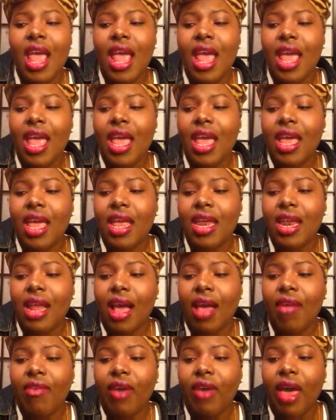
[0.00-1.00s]
and
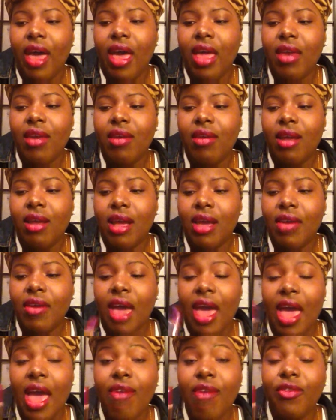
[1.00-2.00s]
I
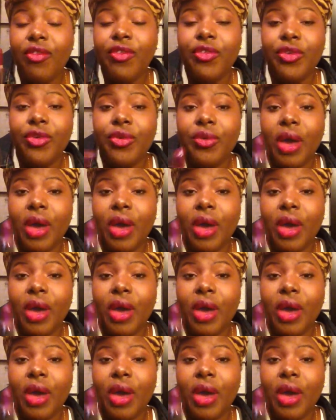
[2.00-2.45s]
have a few.